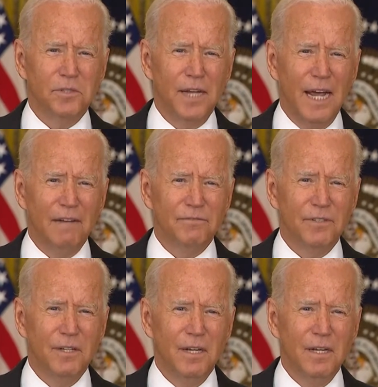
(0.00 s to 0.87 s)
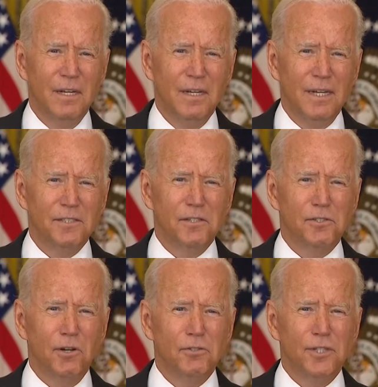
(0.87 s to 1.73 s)
staff is
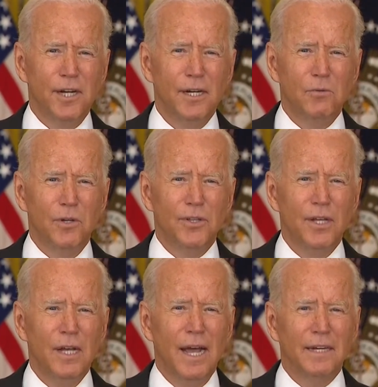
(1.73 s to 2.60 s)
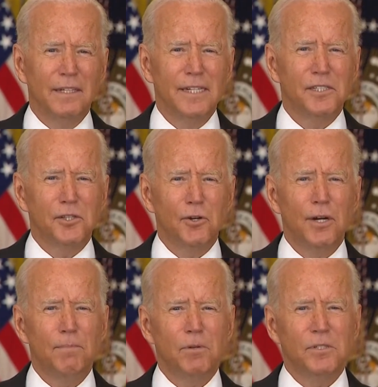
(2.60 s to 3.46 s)
associated with at least
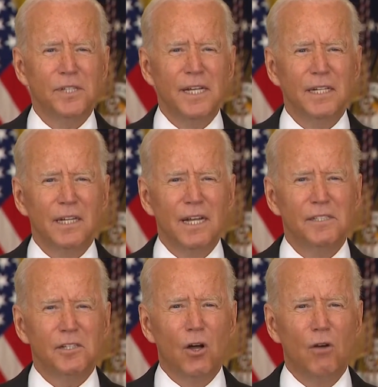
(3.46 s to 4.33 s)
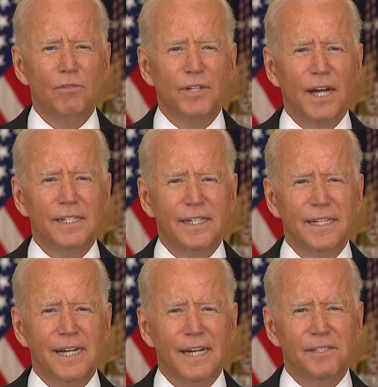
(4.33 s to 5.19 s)
thirty percent less COVID
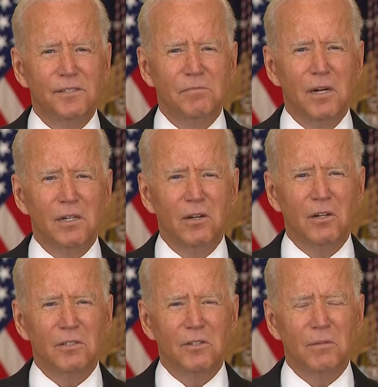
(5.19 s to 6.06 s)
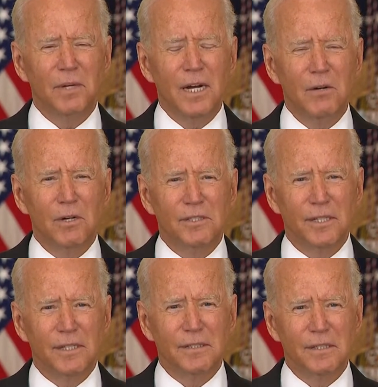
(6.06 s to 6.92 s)
nineteen cases among long-term care
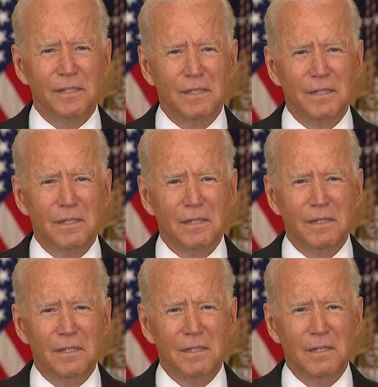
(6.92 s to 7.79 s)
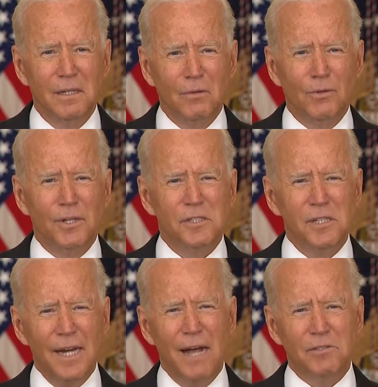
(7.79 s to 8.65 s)
residents. With this
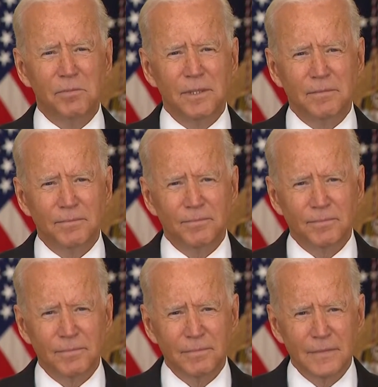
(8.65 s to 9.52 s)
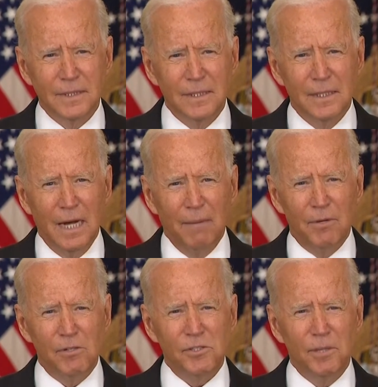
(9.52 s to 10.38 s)
announcement, I'm
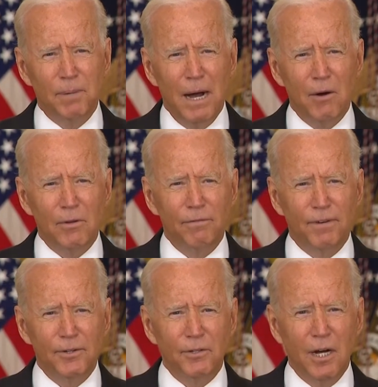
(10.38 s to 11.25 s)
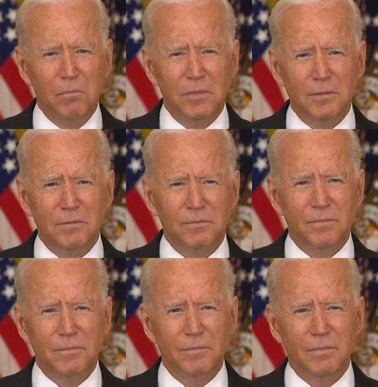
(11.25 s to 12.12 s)
using the power of the federal government
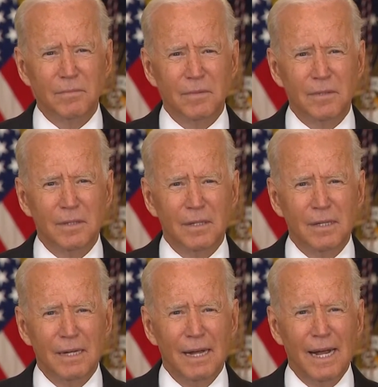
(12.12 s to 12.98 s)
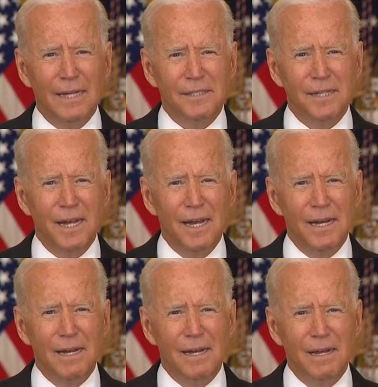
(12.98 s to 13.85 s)
as
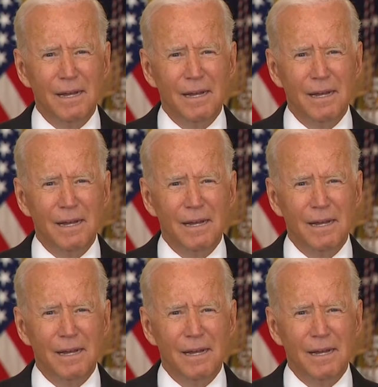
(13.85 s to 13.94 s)
a